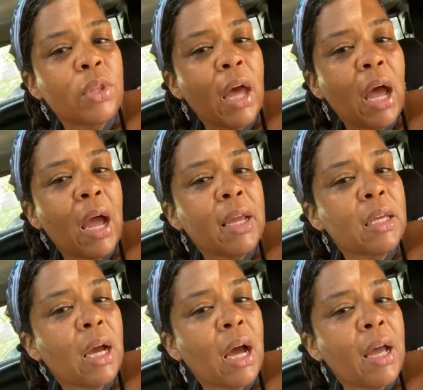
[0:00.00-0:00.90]
that
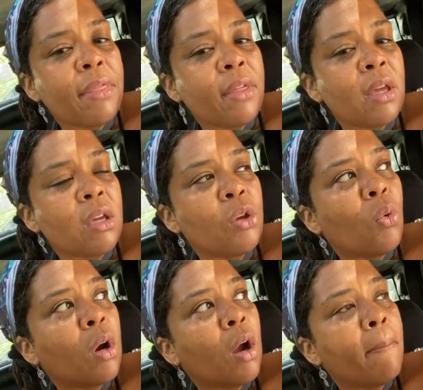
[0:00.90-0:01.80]
I think you
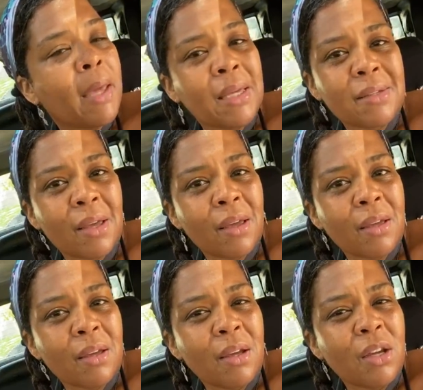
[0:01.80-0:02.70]
are amazing,